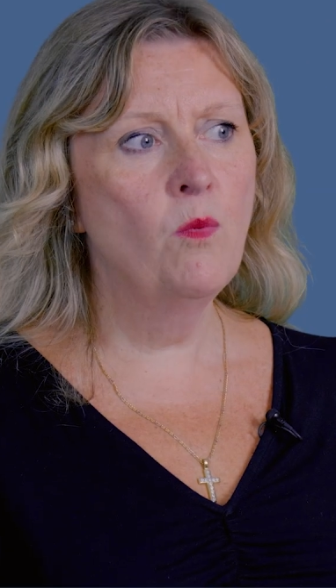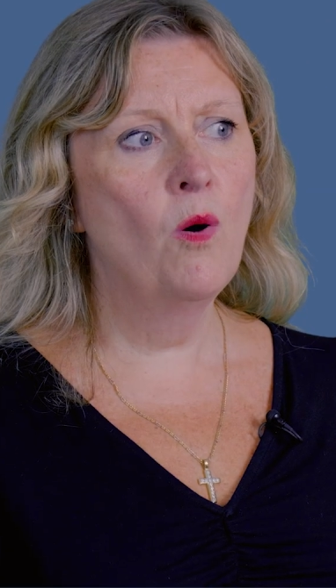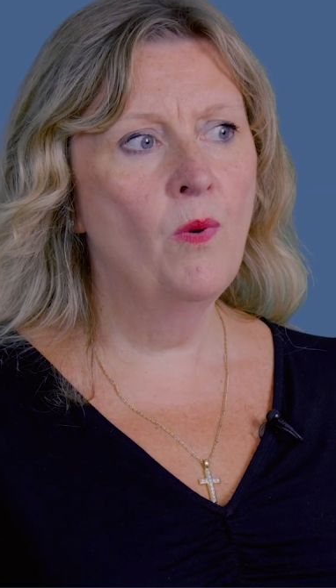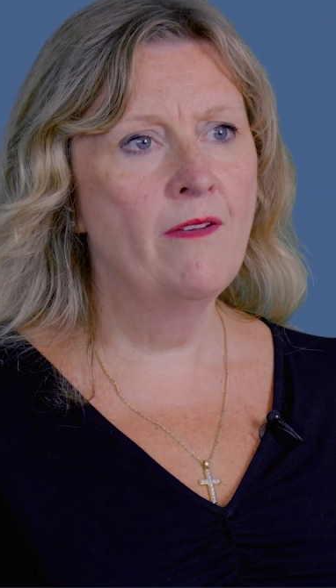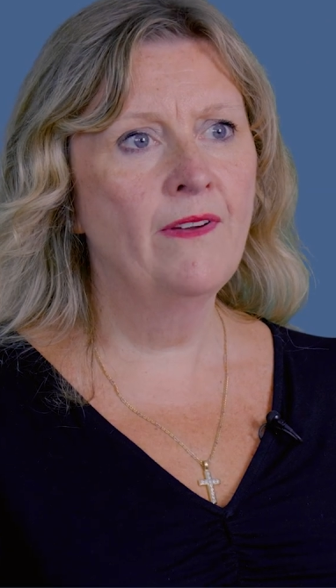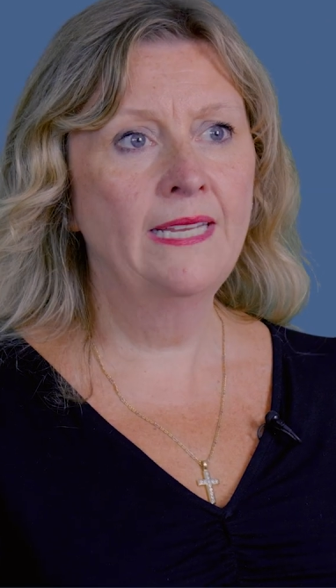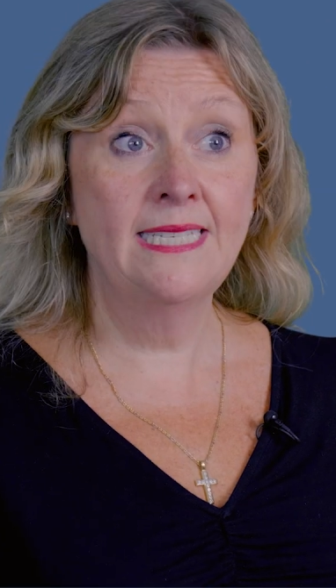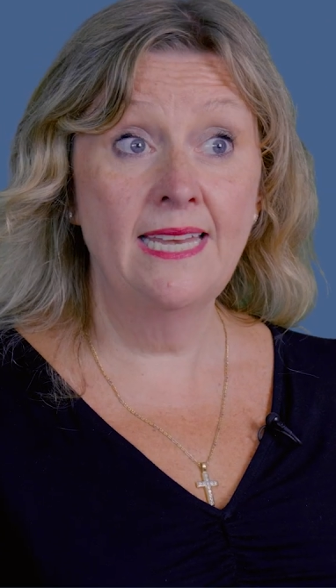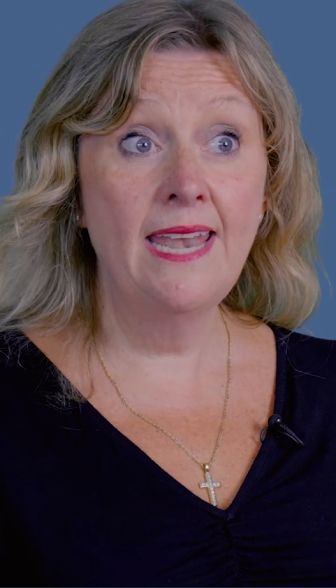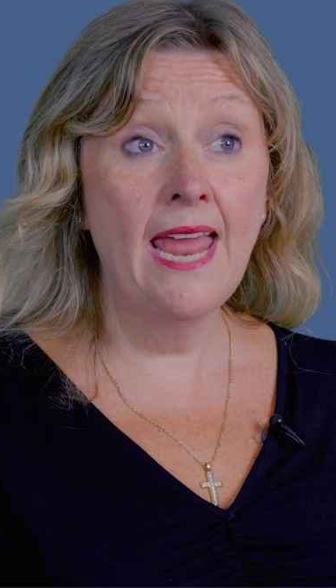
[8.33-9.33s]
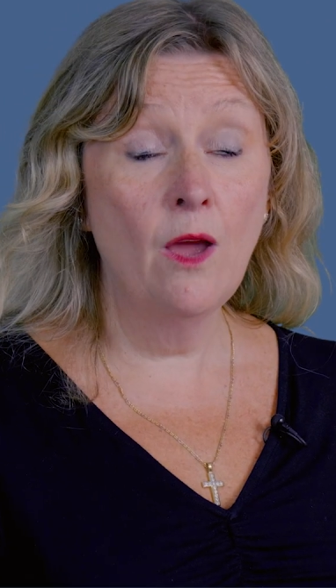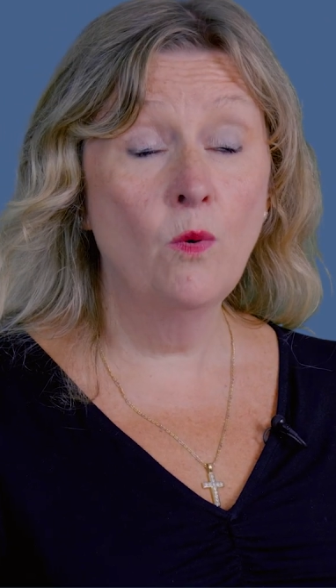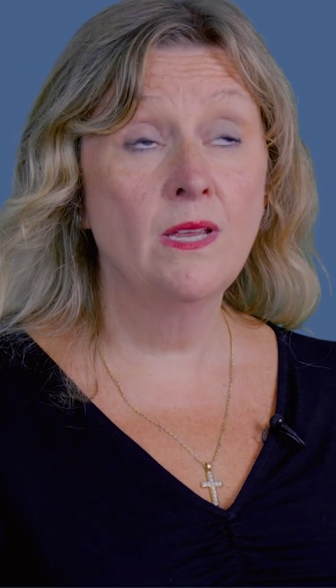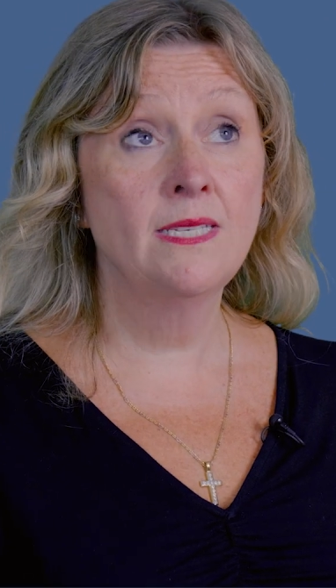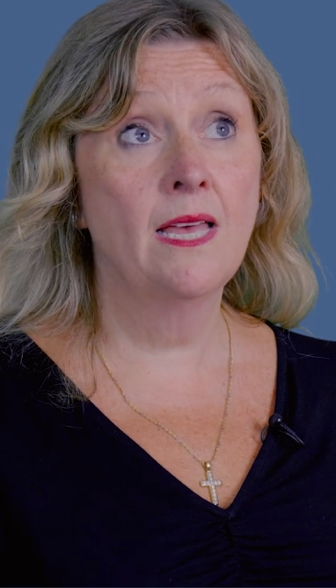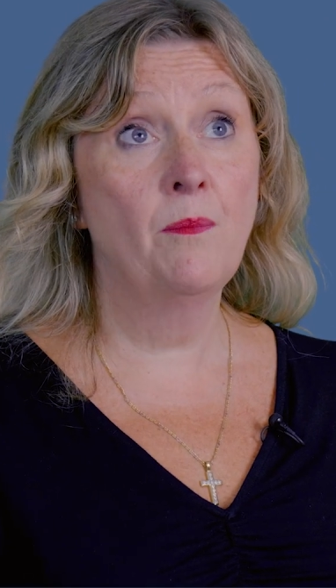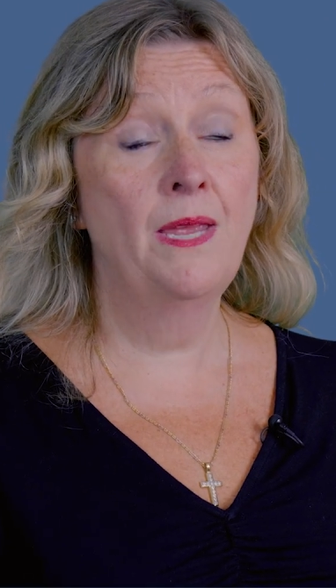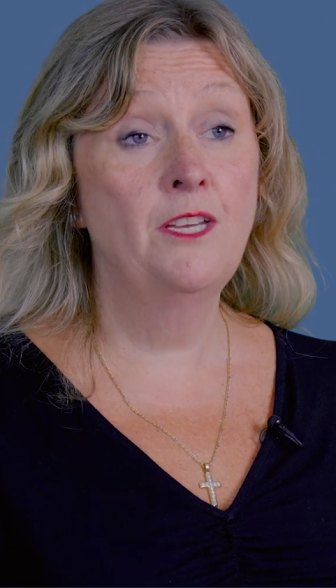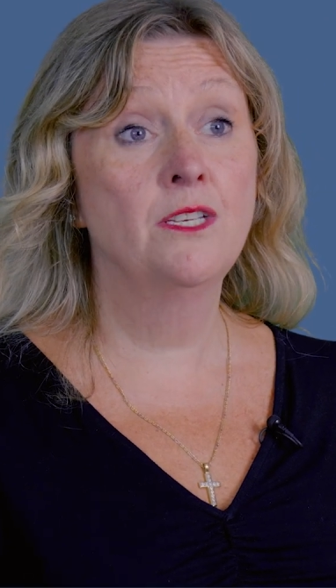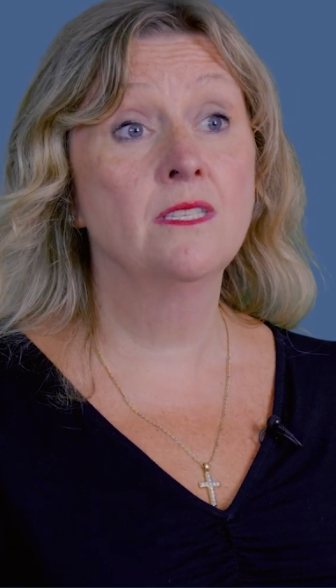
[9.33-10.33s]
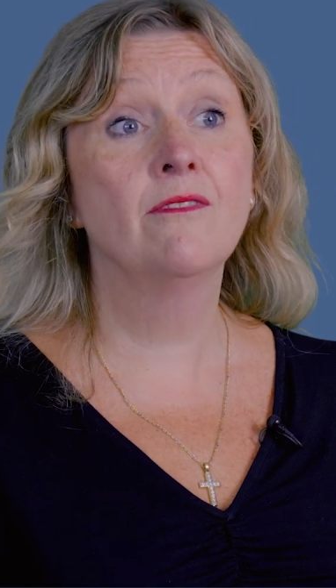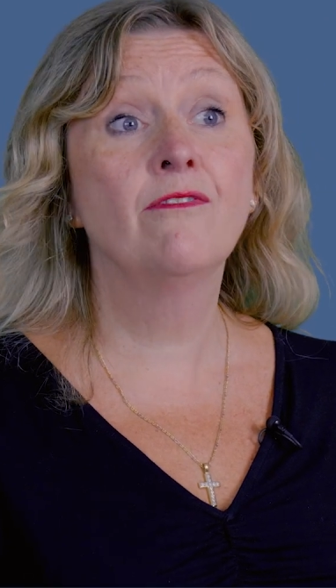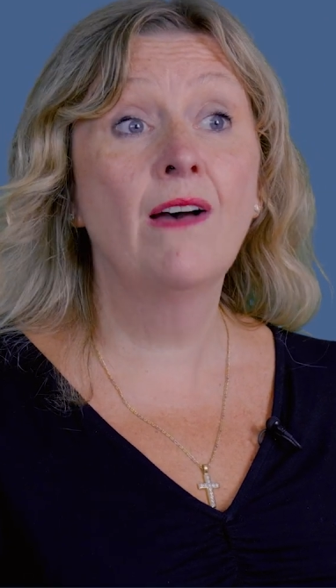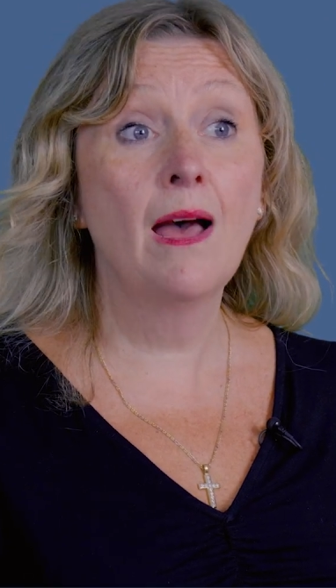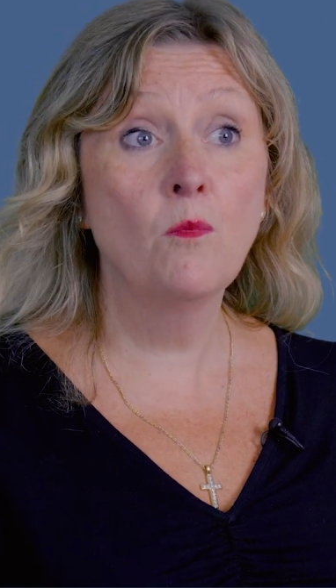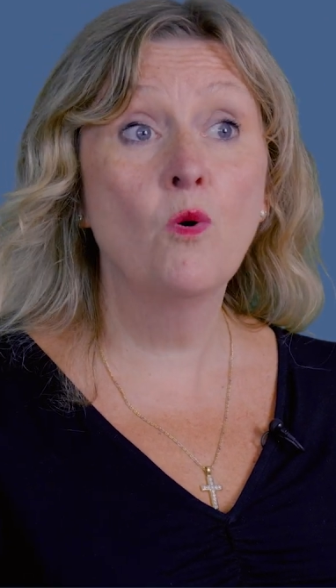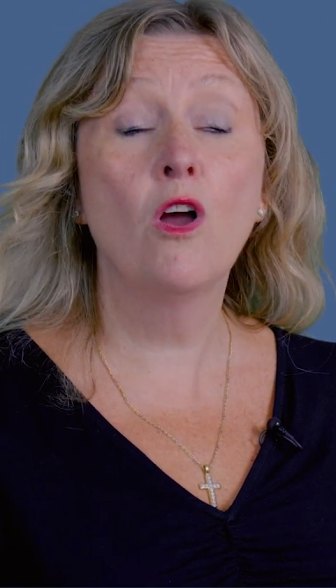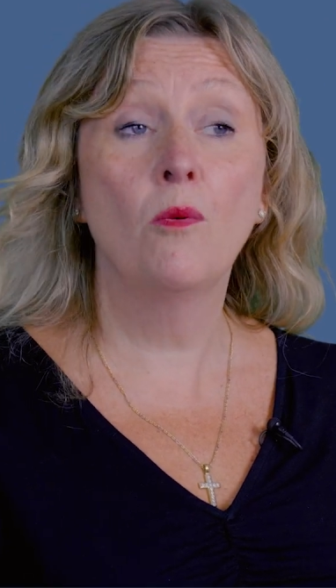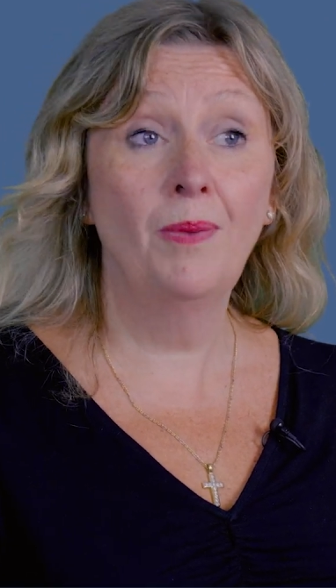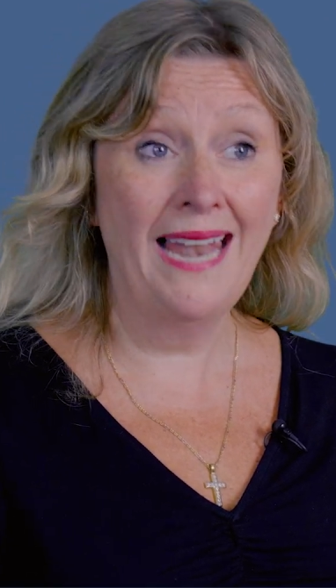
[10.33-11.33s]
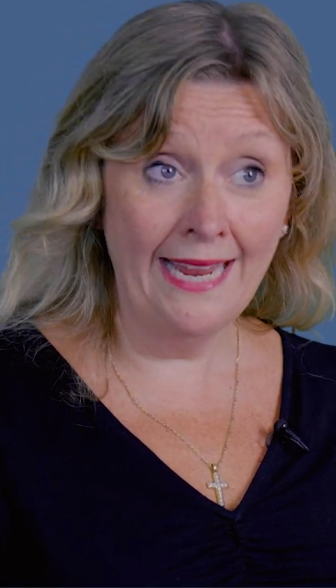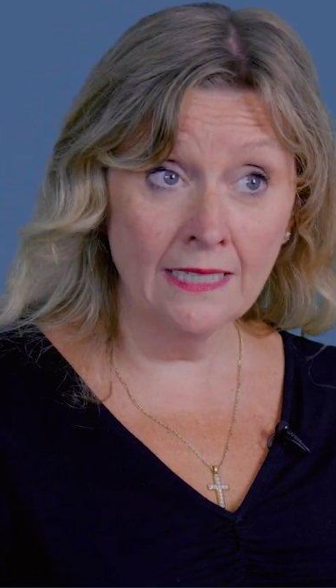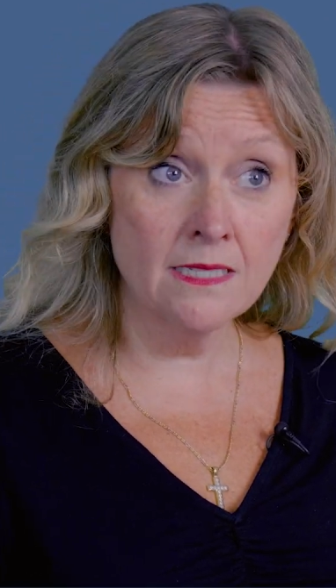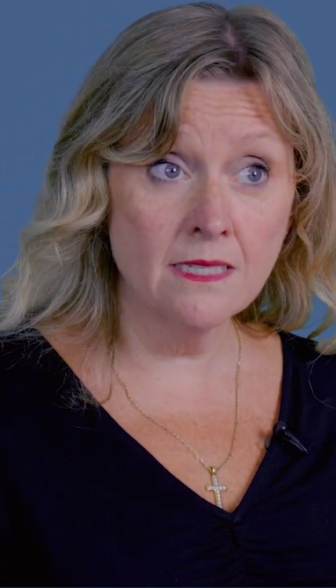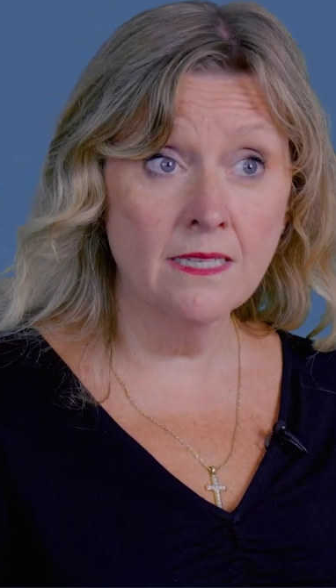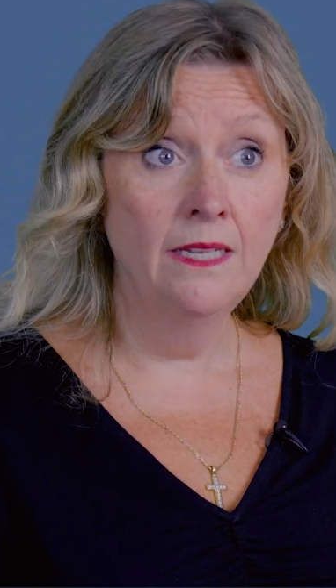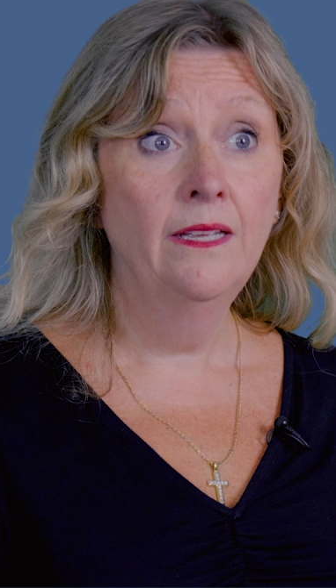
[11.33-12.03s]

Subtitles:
what we're finding now is that patients are far more complex